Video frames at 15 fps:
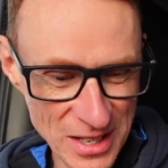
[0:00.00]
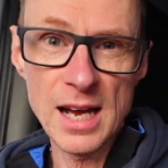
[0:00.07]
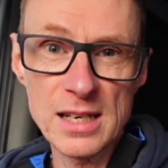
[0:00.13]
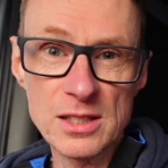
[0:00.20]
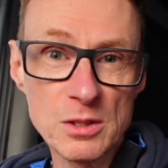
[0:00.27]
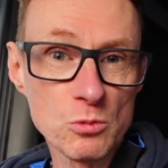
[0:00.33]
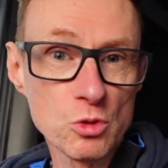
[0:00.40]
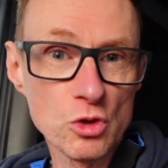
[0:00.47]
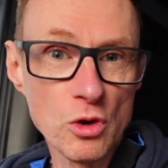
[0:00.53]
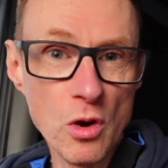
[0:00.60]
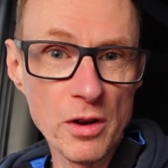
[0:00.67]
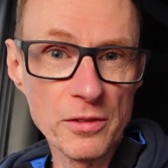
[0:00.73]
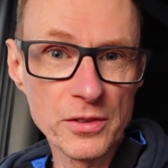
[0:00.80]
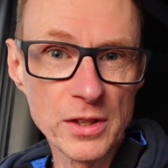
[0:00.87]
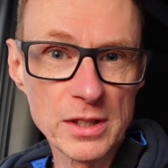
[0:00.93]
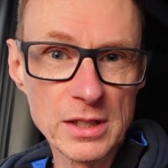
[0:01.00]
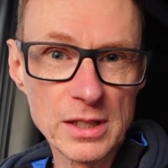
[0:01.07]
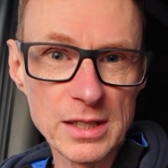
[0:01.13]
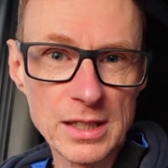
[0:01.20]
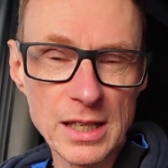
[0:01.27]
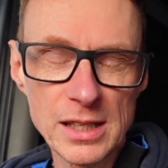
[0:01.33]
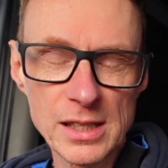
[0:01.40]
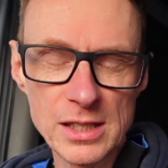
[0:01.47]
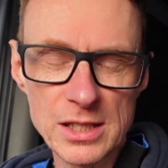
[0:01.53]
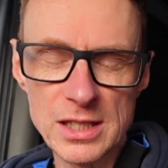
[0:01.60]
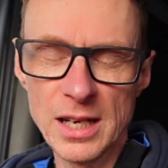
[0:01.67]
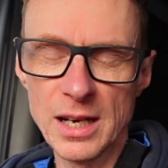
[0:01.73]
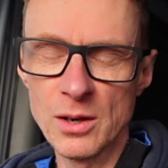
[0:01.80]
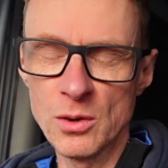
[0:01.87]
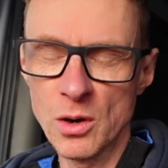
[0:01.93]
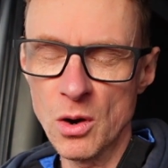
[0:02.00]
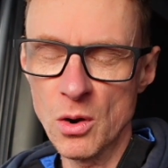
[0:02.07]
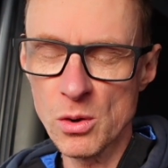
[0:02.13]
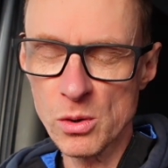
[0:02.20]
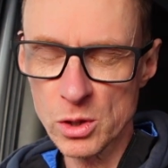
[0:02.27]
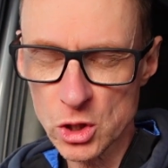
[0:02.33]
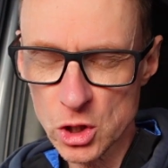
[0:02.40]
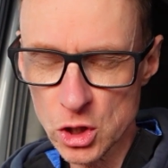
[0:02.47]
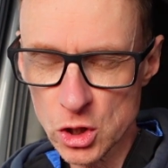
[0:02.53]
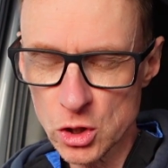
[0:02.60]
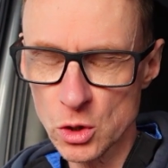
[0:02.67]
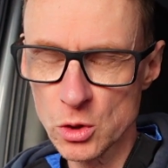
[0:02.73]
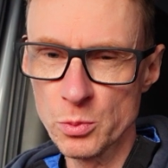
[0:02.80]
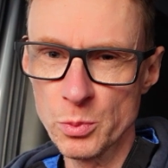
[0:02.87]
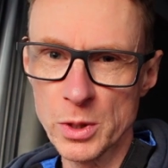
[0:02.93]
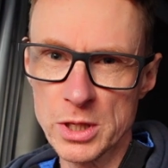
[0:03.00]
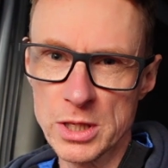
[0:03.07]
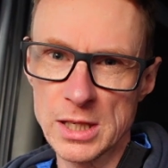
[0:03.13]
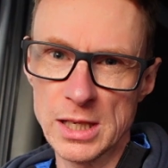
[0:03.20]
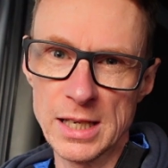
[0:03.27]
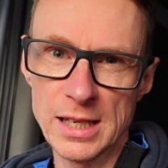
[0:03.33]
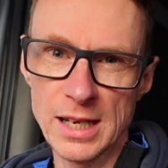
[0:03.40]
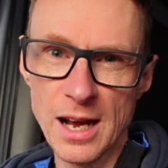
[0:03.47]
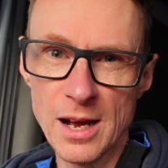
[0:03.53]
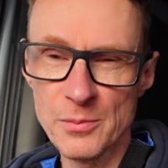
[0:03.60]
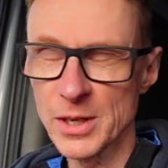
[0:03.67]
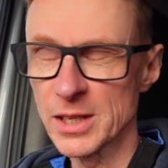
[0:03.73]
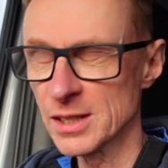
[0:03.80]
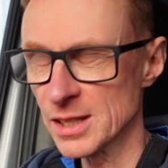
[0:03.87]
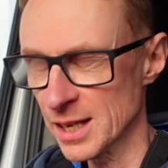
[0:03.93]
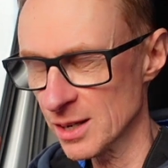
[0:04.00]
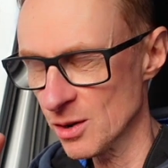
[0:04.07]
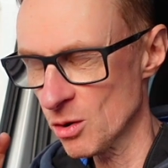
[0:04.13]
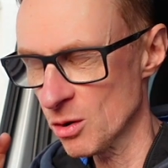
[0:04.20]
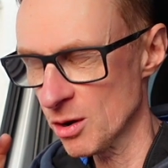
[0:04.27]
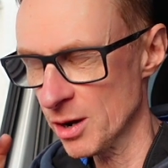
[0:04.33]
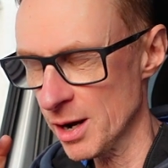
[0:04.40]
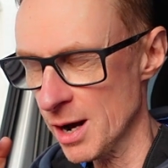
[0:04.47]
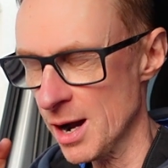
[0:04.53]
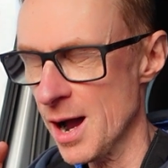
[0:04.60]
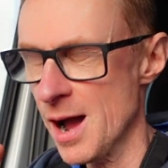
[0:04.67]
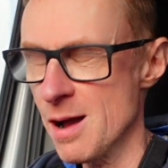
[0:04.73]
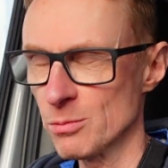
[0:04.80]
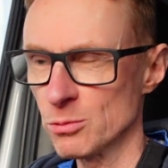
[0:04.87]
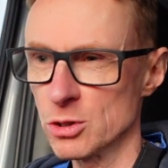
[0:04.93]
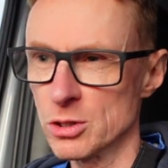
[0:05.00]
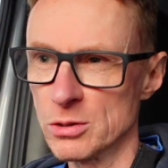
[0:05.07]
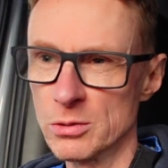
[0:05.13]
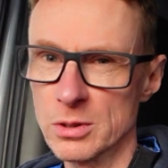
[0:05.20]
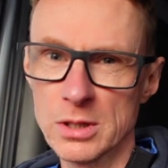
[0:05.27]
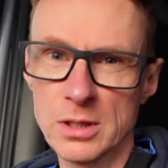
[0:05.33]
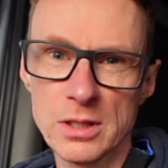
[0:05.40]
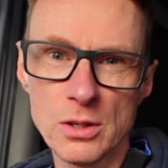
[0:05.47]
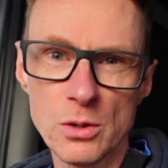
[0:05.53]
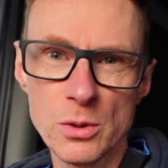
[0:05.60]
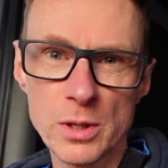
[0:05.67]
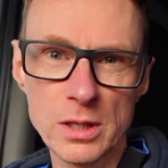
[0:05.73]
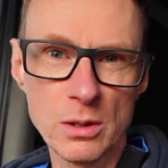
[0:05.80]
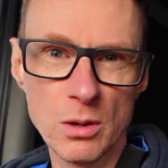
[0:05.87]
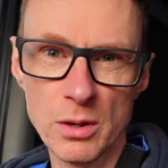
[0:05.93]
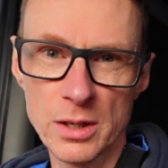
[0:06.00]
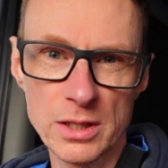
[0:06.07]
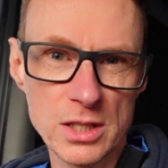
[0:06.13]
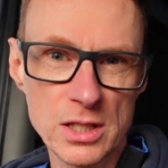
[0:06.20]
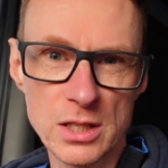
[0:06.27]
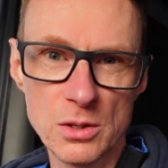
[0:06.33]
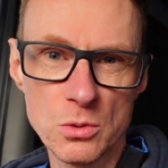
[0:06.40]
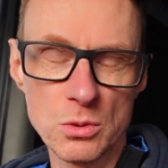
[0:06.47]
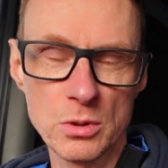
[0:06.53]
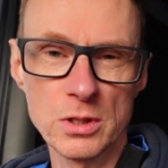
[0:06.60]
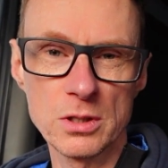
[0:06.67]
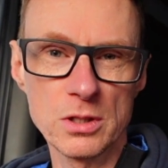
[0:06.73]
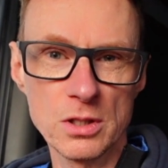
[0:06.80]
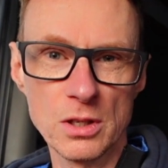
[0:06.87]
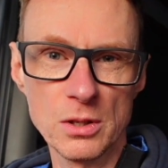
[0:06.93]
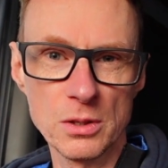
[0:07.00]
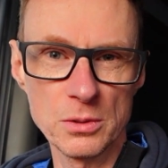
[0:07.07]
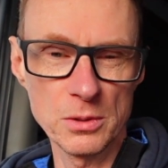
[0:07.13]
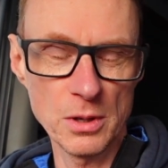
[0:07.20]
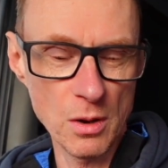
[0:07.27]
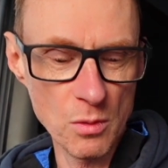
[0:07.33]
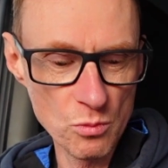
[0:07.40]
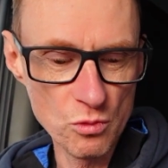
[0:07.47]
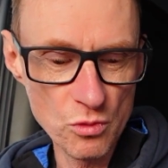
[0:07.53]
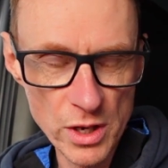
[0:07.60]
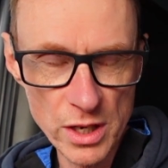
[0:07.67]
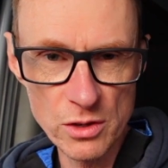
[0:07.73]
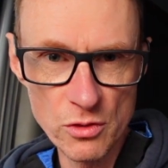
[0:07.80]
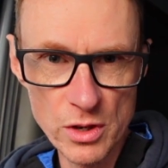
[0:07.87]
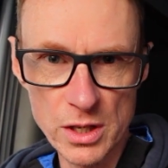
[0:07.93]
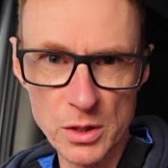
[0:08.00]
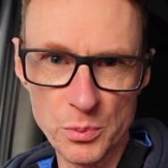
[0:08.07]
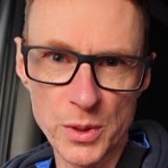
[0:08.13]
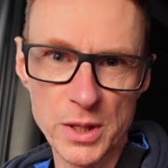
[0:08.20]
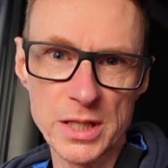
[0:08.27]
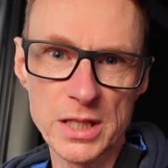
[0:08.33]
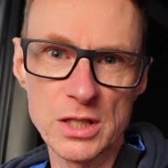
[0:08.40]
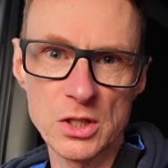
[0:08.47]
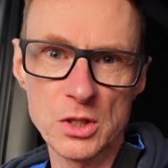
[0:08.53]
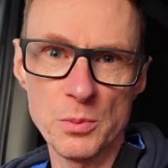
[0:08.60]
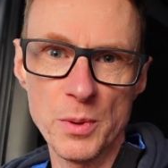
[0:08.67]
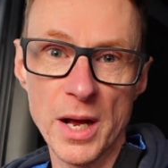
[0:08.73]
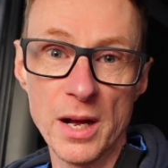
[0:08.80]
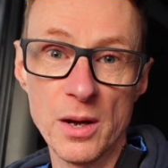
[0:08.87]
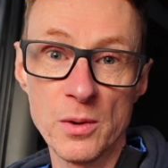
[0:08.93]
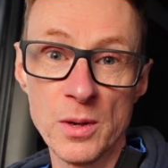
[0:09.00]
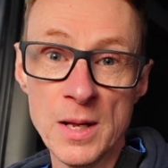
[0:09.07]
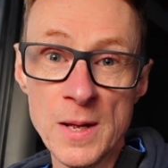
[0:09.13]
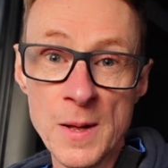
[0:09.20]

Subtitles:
As I'm driving, the gears now are super slick. I mean, they are absolutely, they're going like silk. So I'm really pleased about